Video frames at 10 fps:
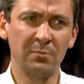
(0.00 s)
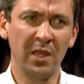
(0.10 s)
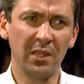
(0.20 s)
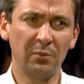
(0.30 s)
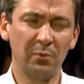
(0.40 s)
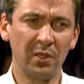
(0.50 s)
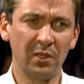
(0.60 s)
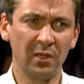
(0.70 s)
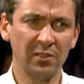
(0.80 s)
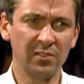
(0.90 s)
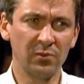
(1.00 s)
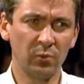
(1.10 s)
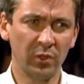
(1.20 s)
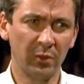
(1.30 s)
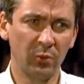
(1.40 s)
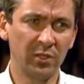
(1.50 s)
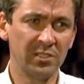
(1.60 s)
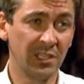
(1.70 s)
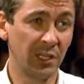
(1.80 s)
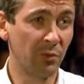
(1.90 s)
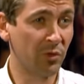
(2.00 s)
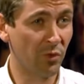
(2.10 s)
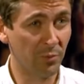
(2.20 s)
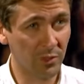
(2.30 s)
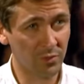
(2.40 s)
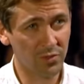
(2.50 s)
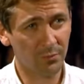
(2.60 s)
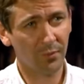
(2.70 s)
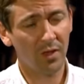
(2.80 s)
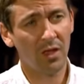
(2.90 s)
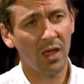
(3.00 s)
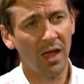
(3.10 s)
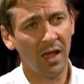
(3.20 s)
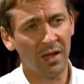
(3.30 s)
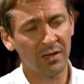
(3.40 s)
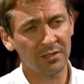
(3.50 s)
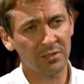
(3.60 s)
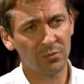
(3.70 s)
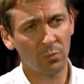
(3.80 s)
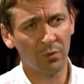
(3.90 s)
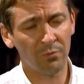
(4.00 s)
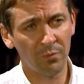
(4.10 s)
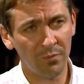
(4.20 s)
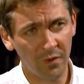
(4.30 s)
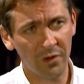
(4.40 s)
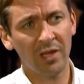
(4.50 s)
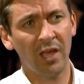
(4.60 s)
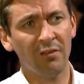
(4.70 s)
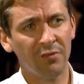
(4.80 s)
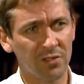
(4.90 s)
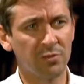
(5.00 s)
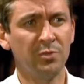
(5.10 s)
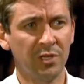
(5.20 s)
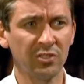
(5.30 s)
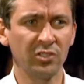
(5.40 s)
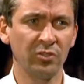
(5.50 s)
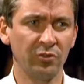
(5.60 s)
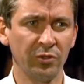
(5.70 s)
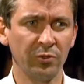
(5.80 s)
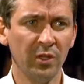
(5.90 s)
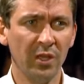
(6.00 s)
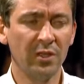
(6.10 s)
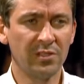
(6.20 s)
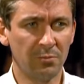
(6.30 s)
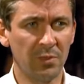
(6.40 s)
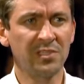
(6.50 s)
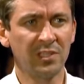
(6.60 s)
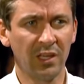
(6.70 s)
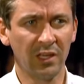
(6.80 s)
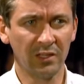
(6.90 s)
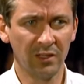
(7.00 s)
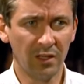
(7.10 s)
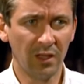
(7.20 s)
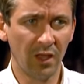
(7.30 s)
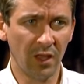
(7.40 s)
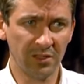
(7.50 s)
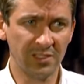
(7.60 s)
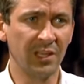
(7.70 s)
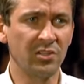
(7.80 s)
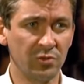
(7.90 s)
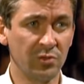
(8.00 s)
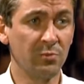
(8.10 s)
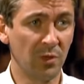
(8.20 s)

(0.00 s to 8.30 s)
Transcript: to make because we were dealing with criminals, and we're very careful as a production crew to mitigate danger as